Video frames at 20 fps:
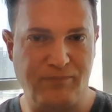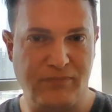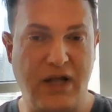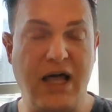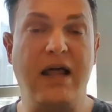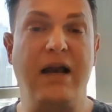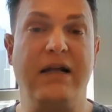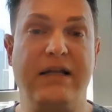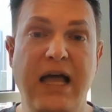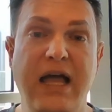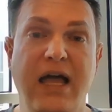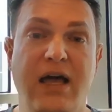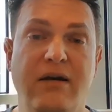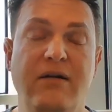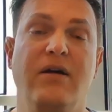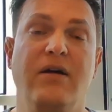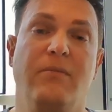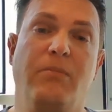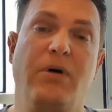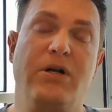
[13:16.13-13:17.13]
And
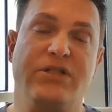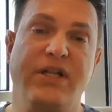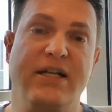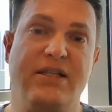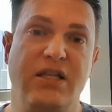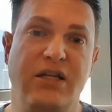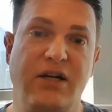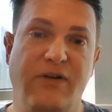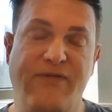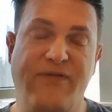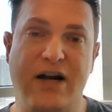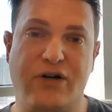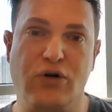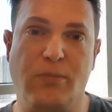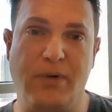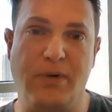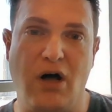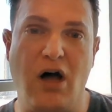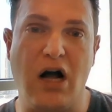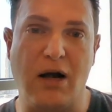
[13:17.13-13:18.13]
again, much like the de facto
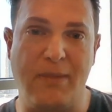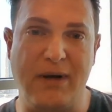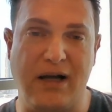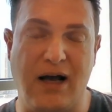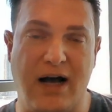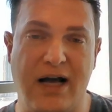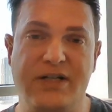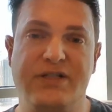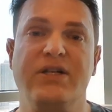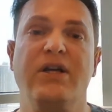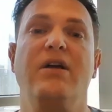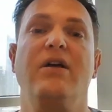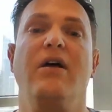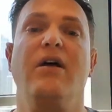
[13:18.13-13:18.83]
monogamy guys,